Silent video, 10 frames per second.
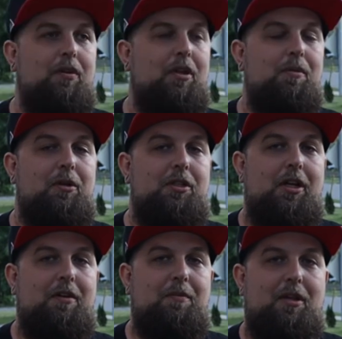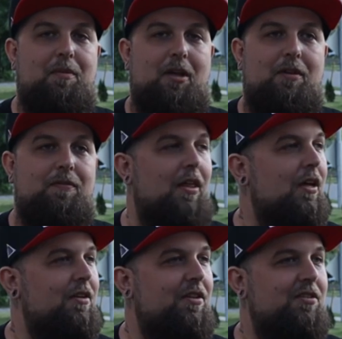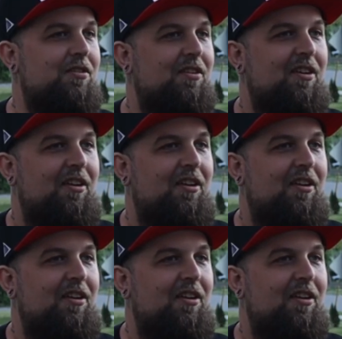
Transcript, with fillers: we really appreciate everybody coming out for that, because